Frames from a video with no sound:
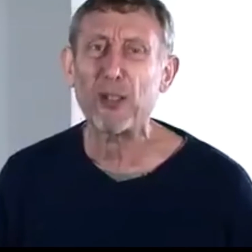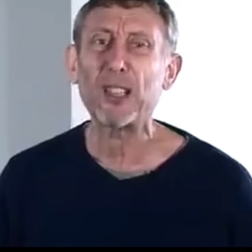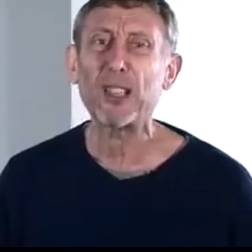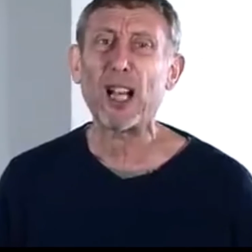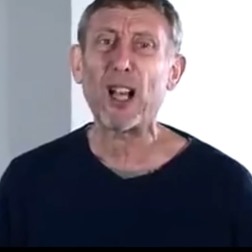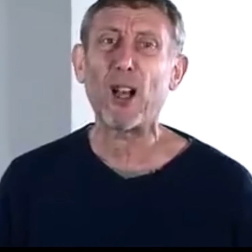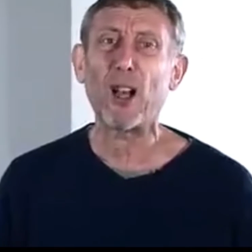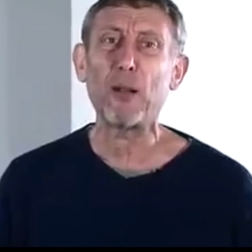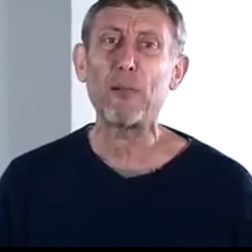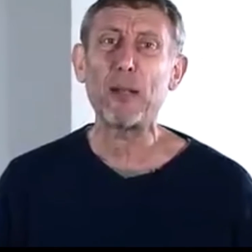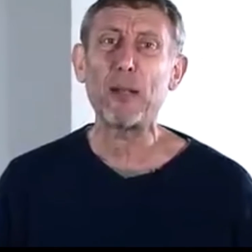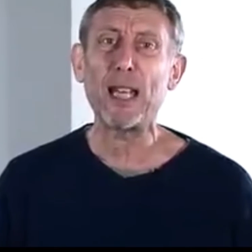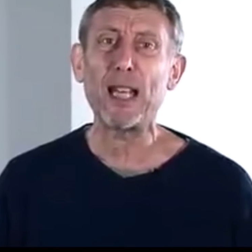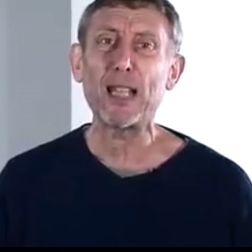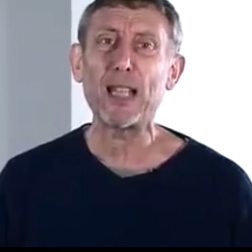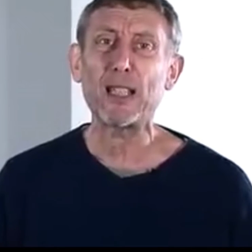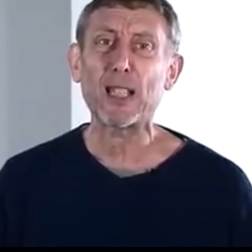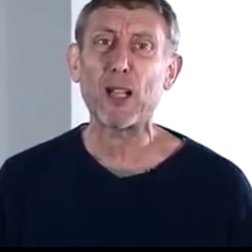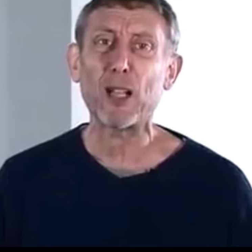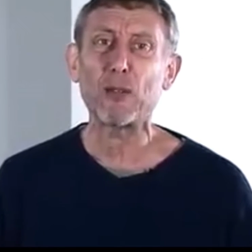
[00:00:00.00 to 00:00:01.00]
Oh, go on,
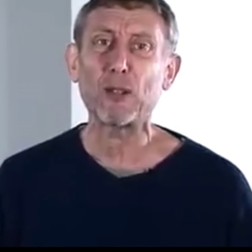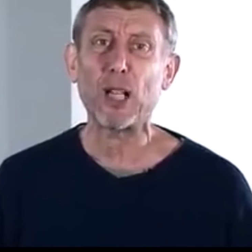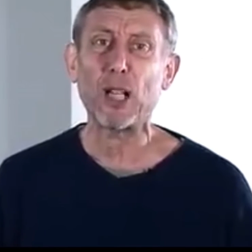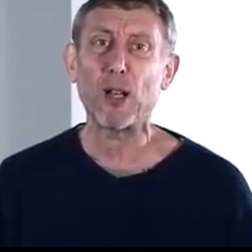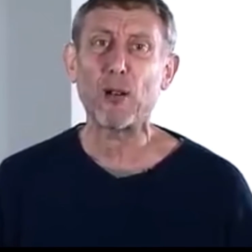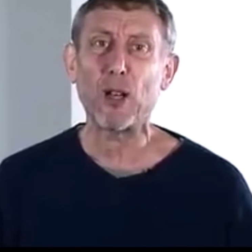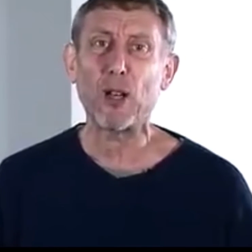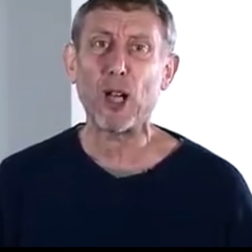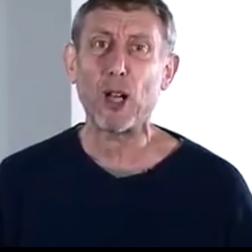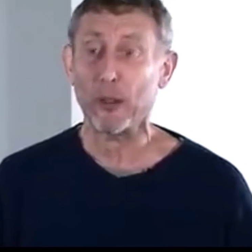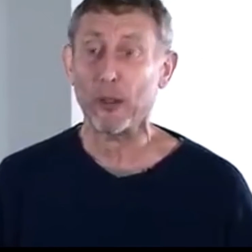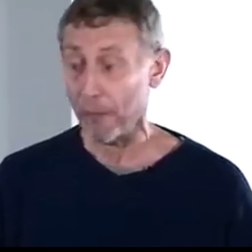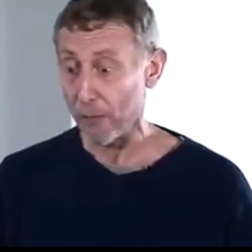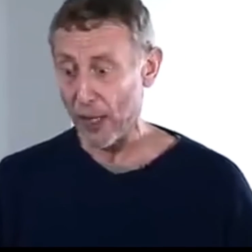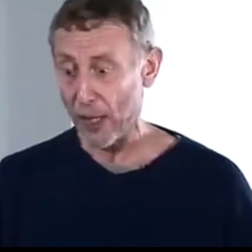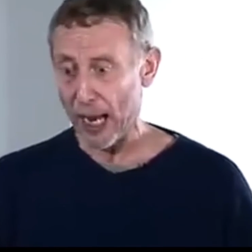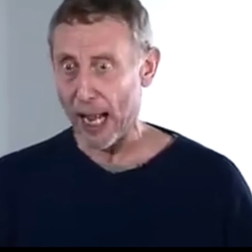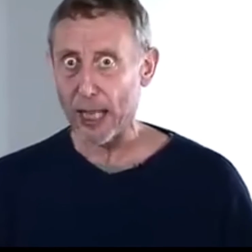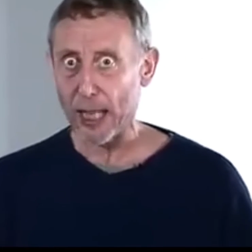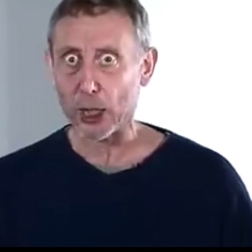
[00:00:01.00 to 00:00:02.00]
miss, oh, go on."
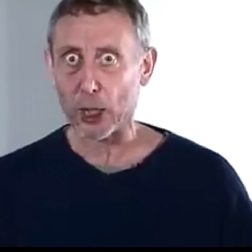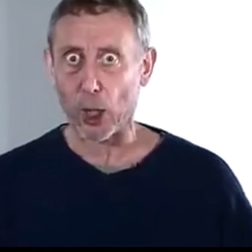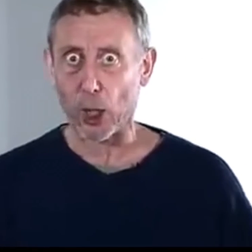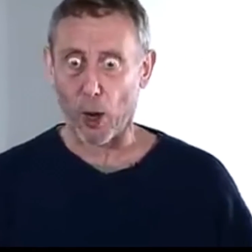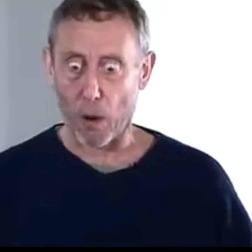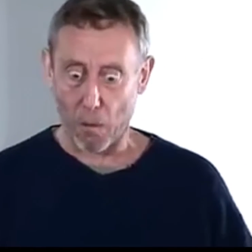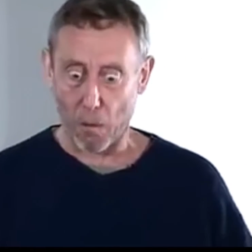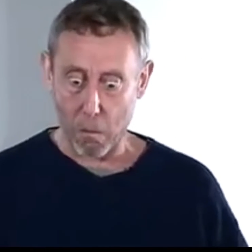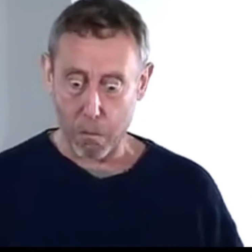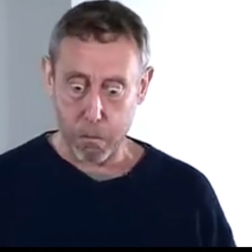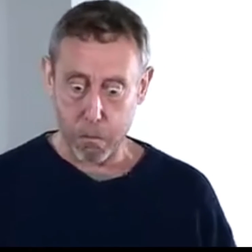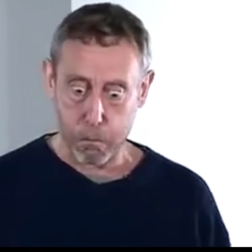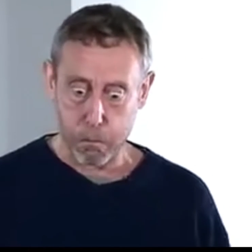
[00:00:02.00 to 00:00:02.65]
Us lot.